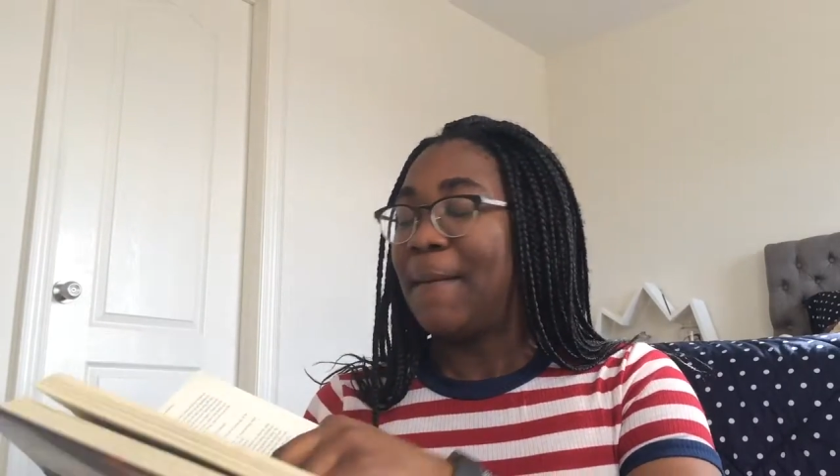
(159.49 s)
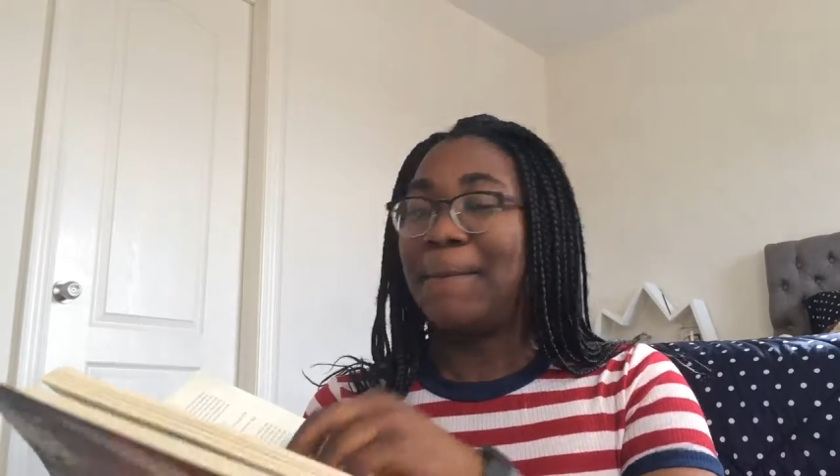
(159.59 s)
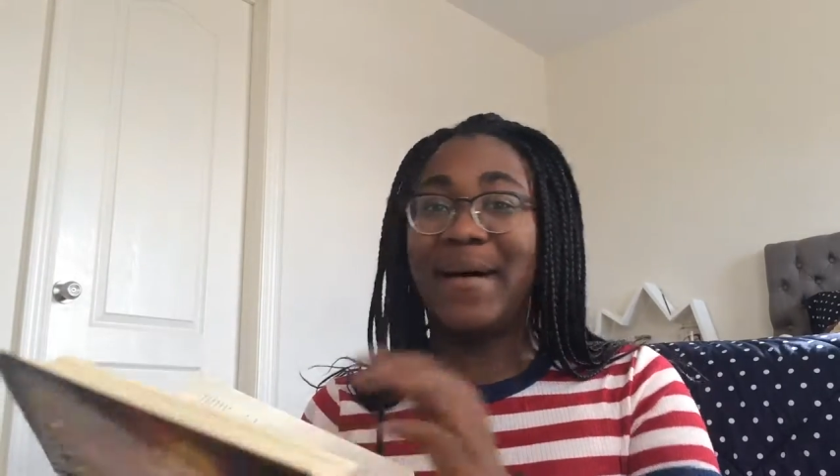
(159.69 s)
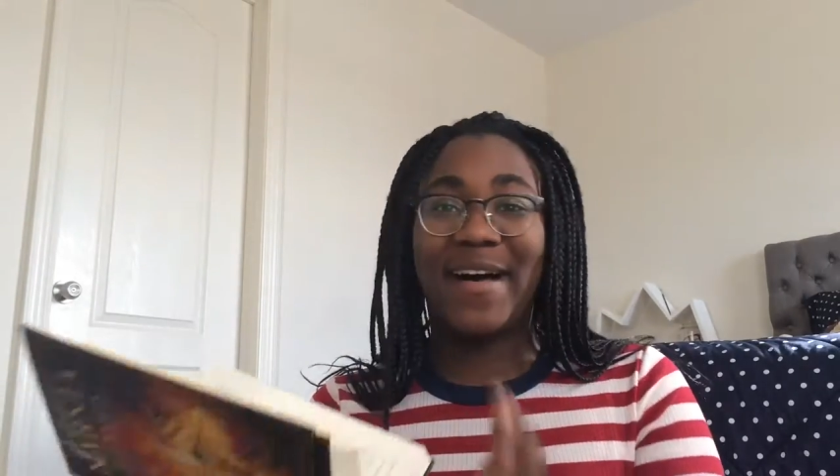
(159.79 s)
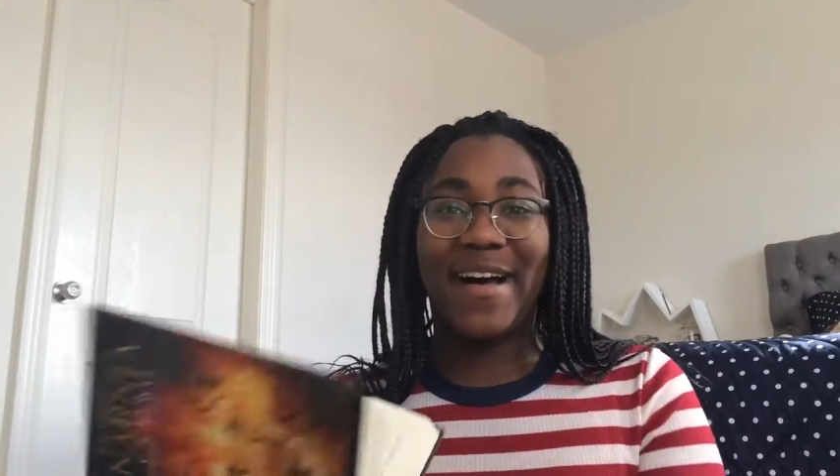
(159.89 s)

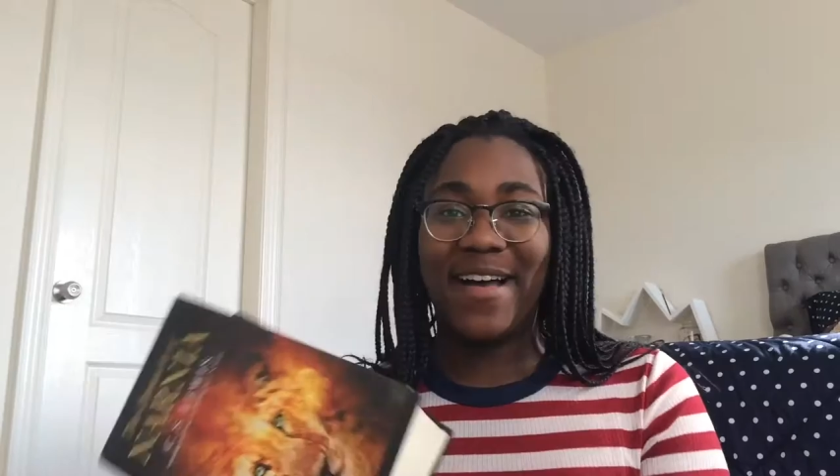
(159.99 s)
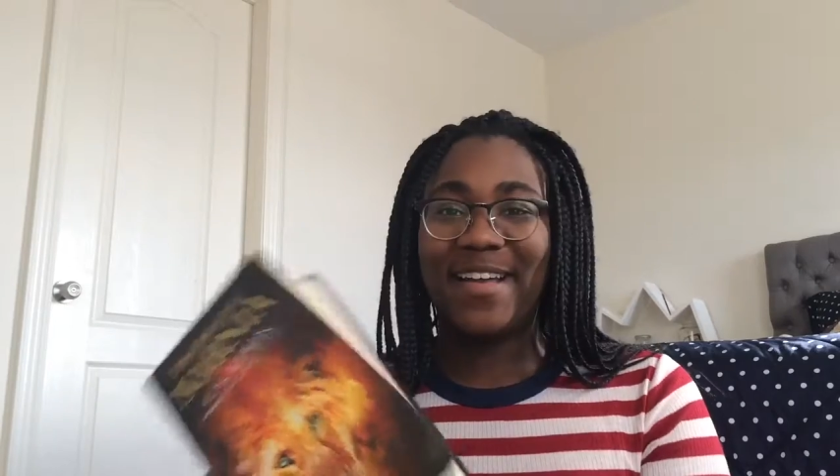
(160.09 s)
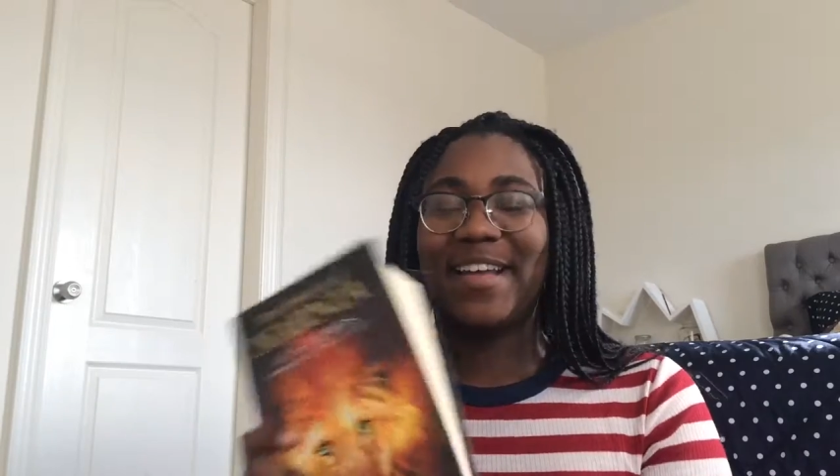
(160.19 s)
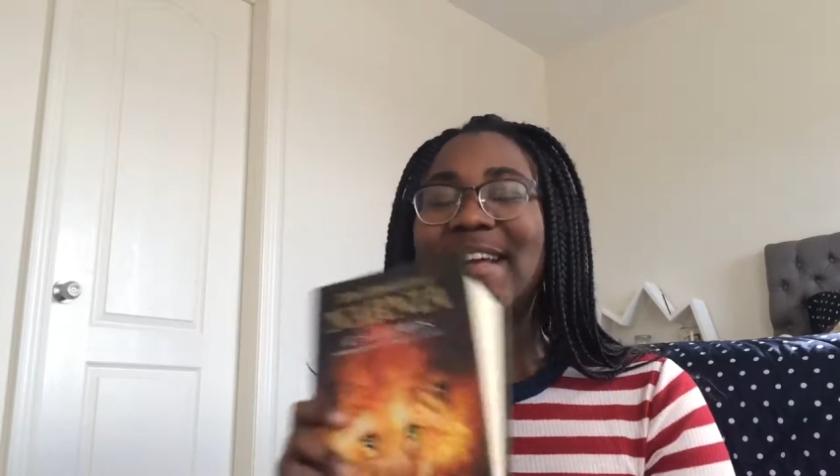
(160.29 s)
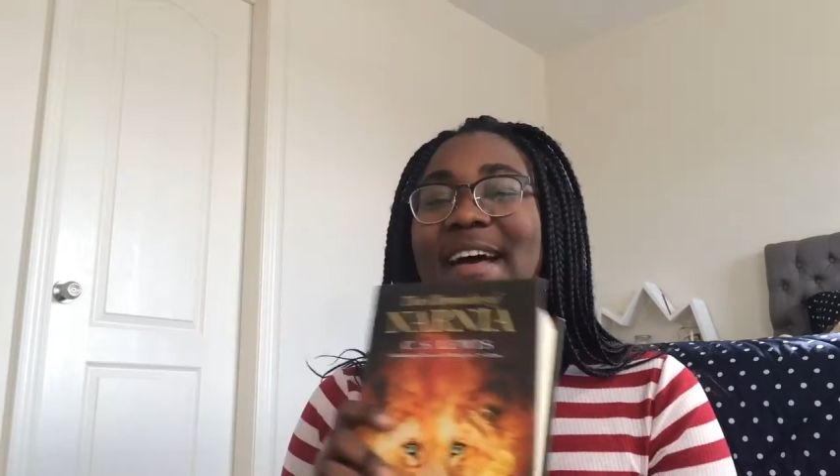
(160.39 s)

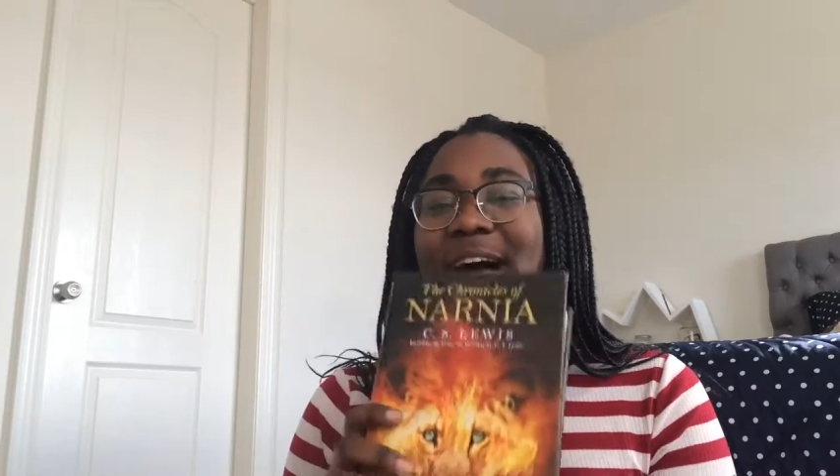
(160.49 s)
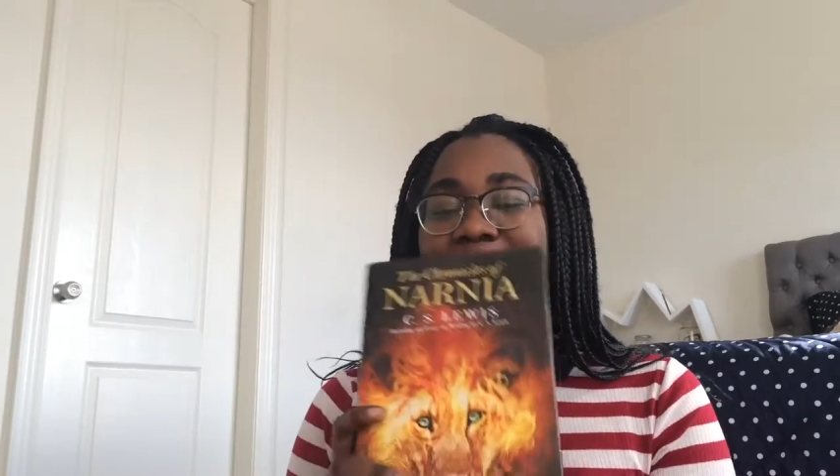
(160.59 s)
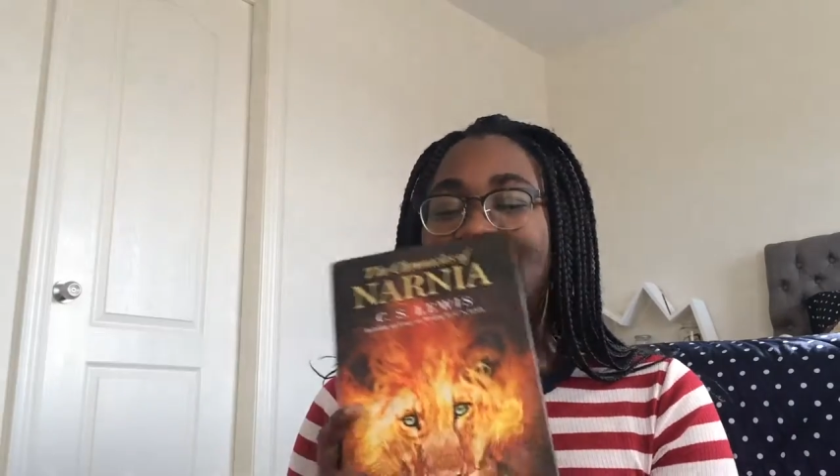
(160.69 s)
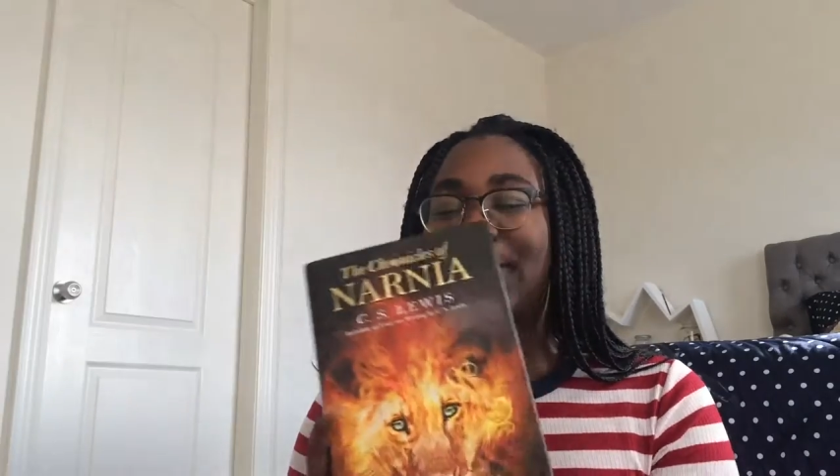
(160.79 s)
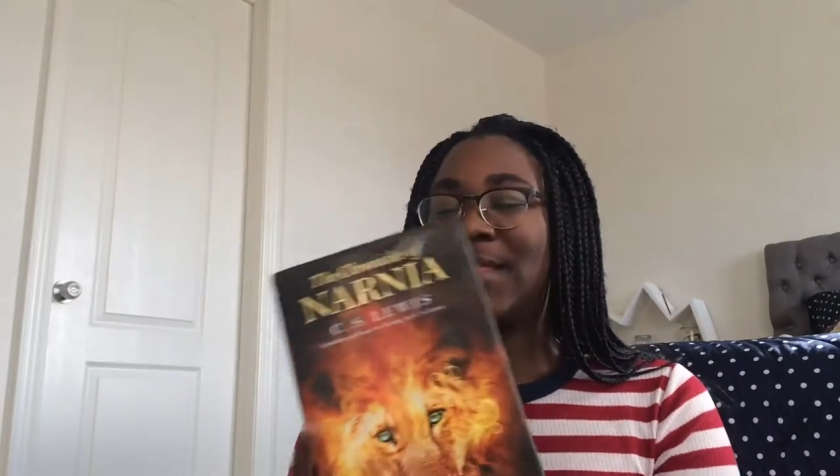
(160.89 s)
but
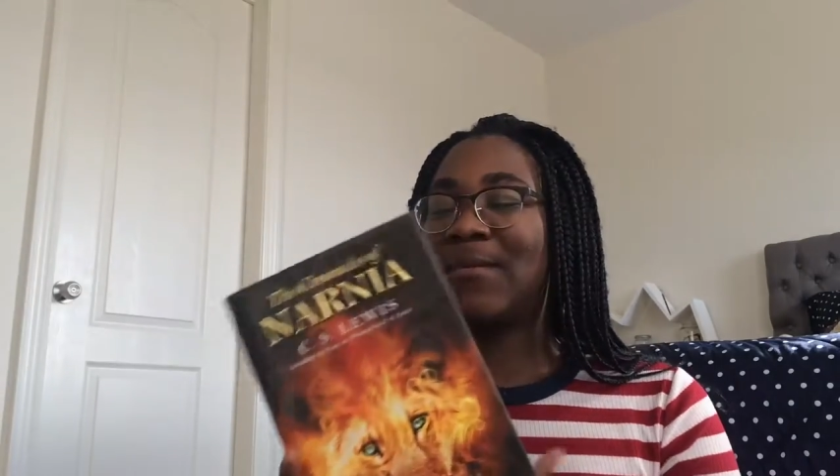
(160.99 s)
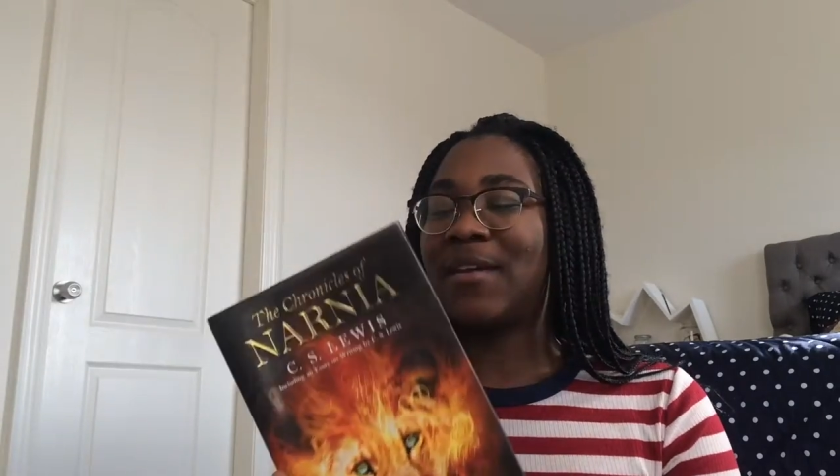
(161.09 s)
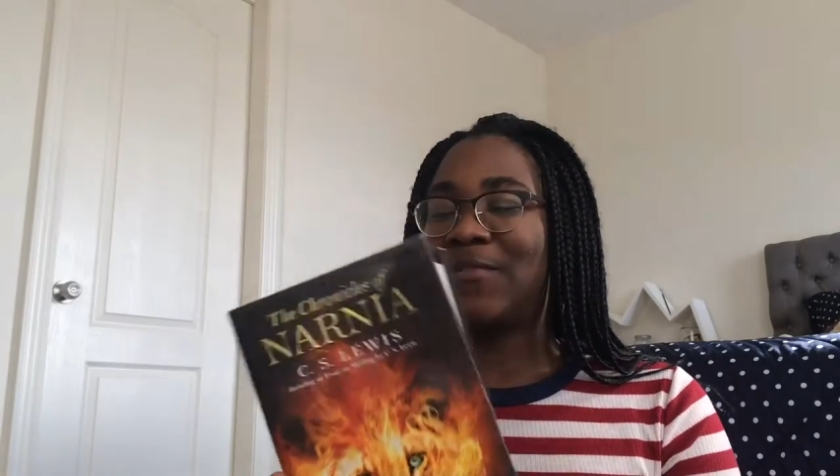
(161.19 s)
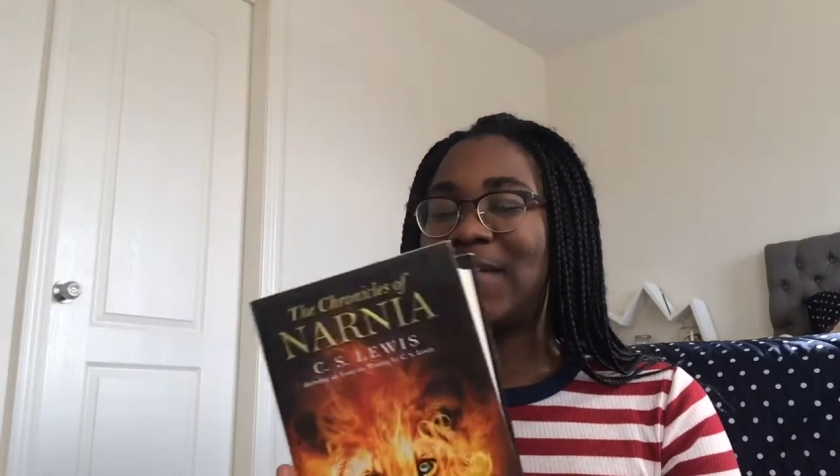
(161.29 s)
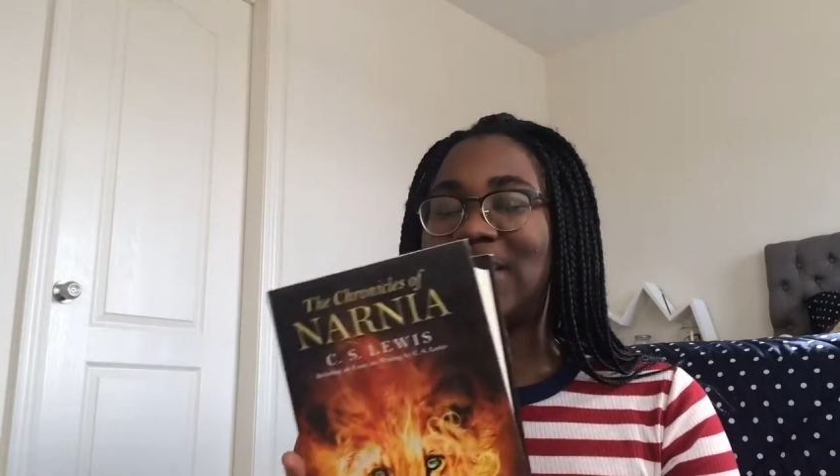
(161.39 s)
I really
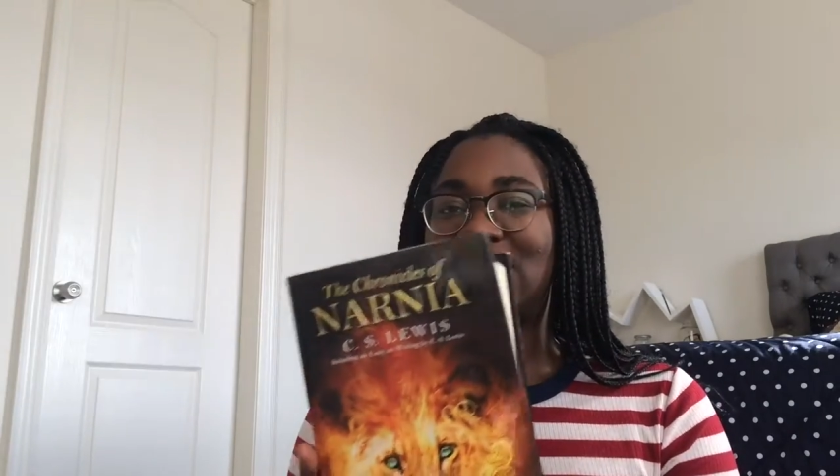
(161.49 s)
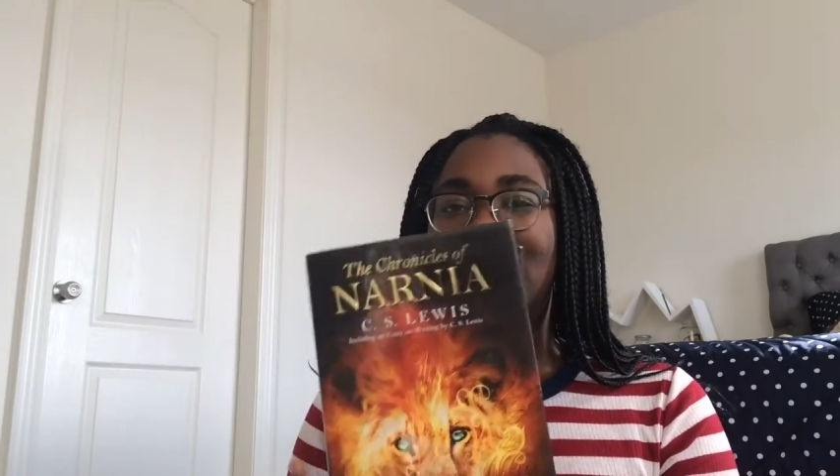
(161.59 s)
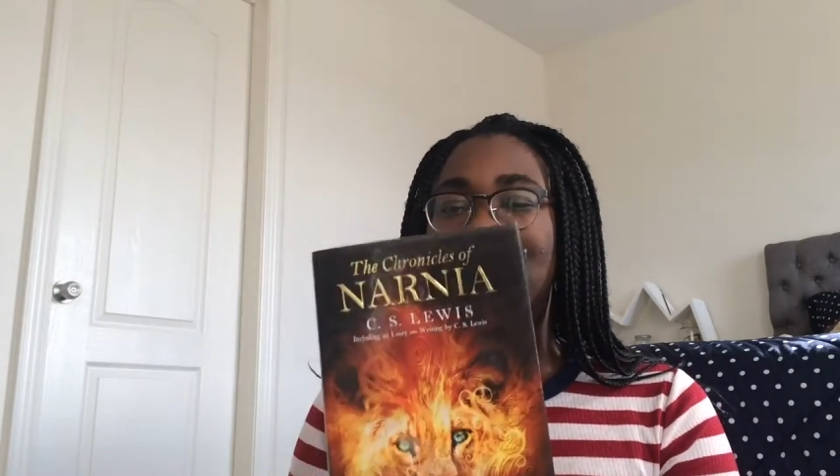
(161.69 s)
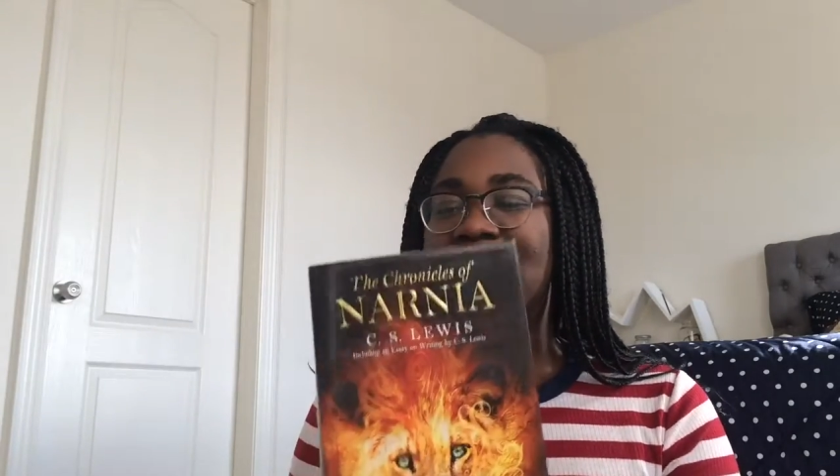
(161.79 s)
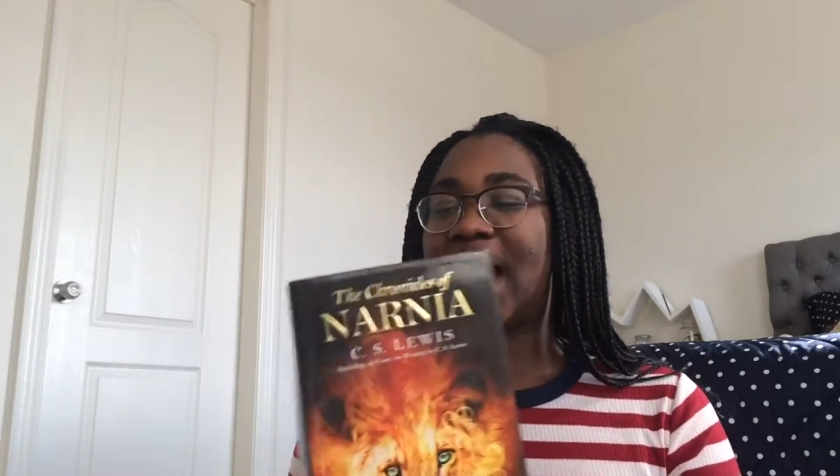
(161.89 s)
want to finish Narnia.